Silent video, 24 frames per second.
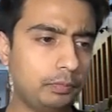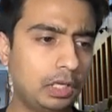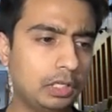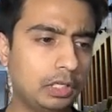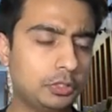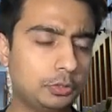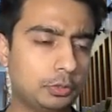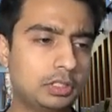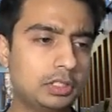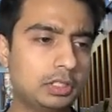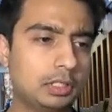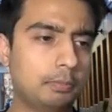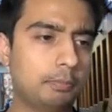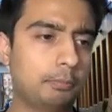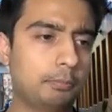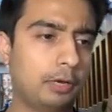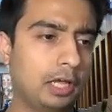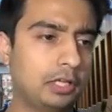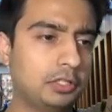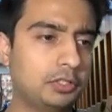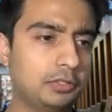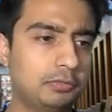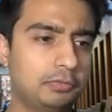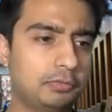it's a
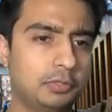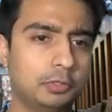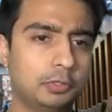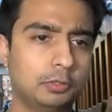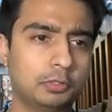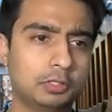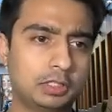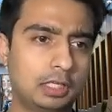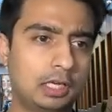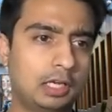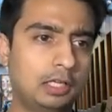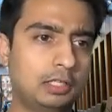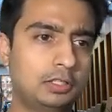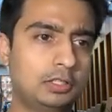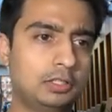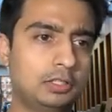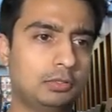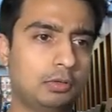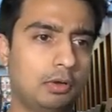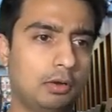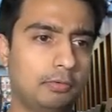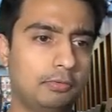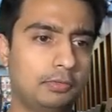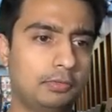branch of neuroscience.
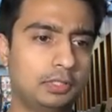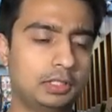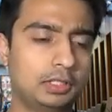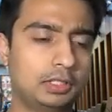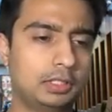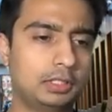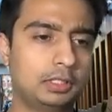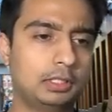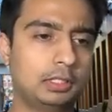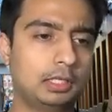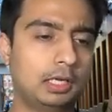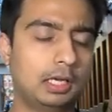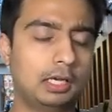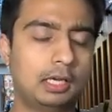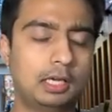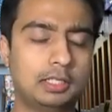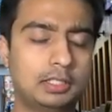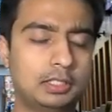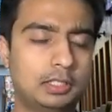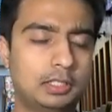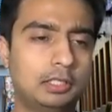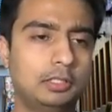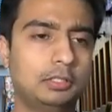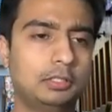So obviously, like I
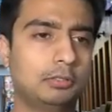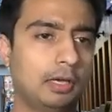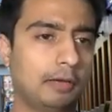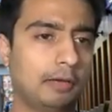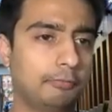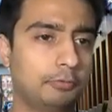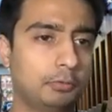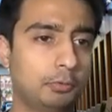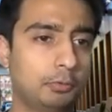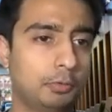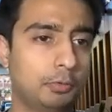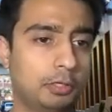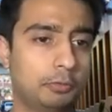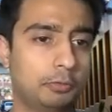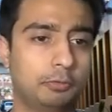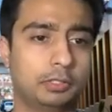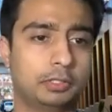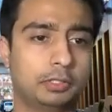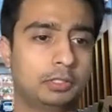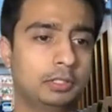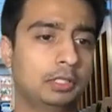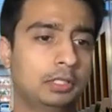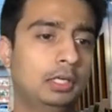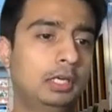said, you have to work
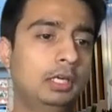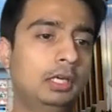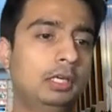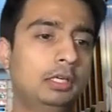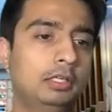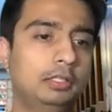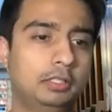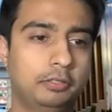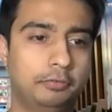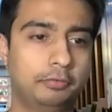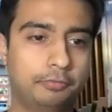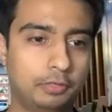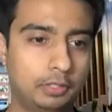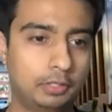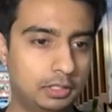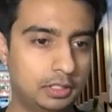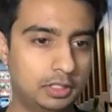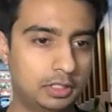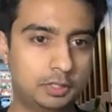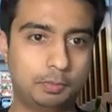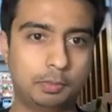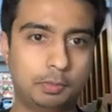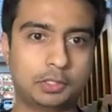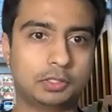with different
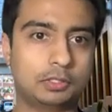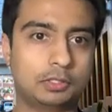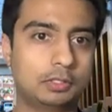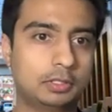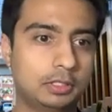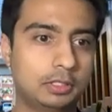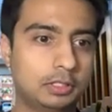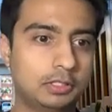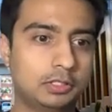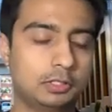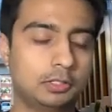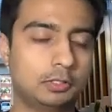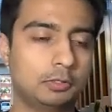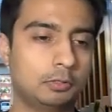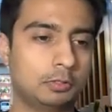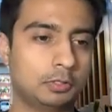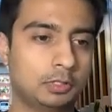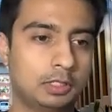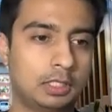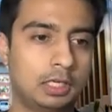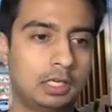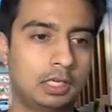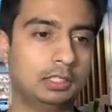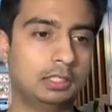specialties in
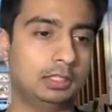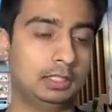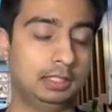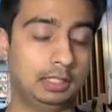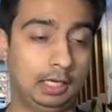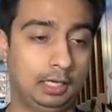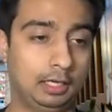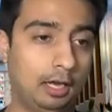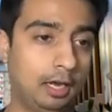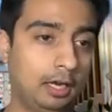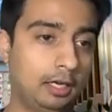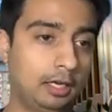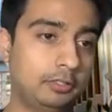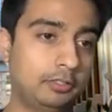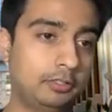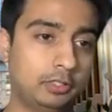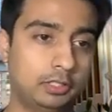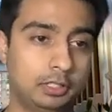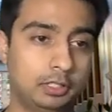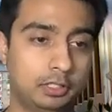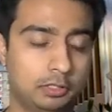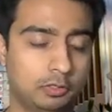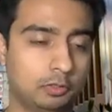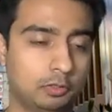neuroscience,
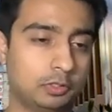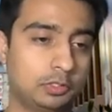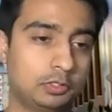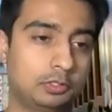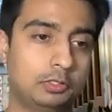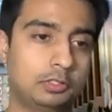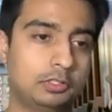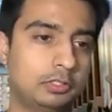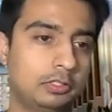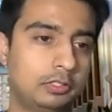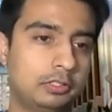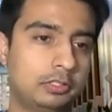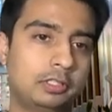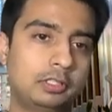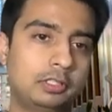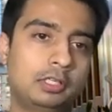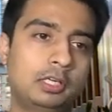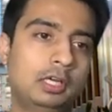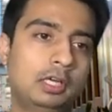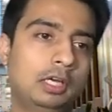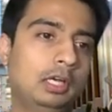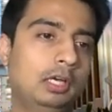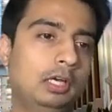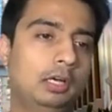psychiatry, neurosurgery,
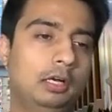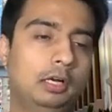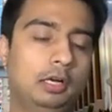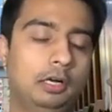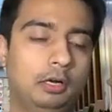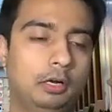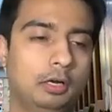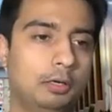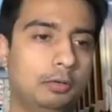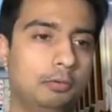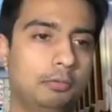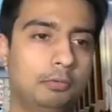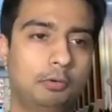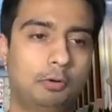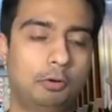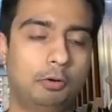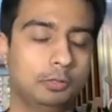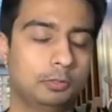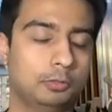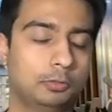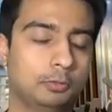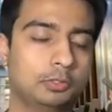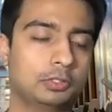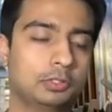all
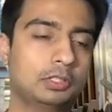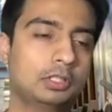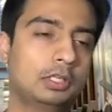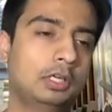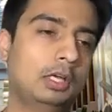those.